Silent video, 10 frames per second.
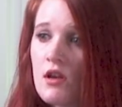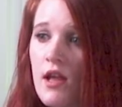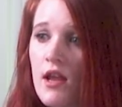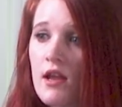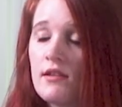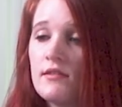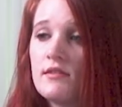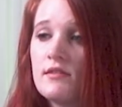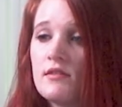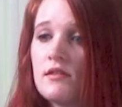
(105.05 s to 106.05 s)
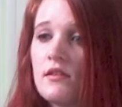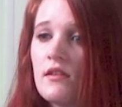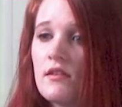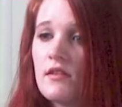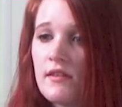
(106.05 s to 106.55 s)
And
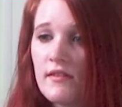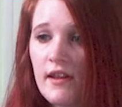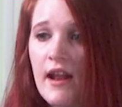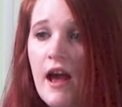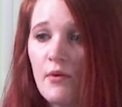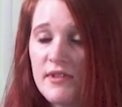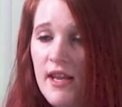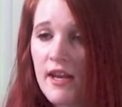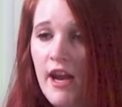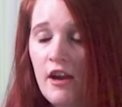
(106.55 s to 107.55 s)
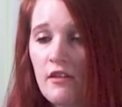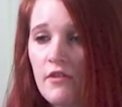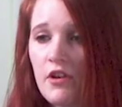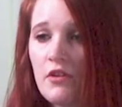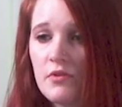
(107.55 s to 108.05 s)
then I would take care of
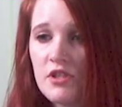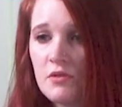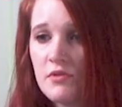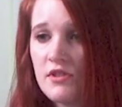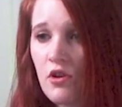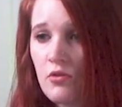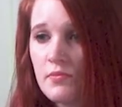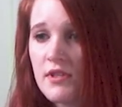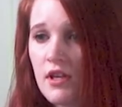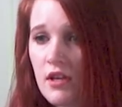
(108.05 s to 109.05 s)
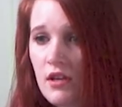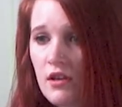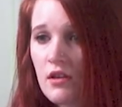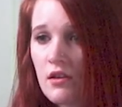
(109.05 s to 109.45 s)
her when she was dope sick.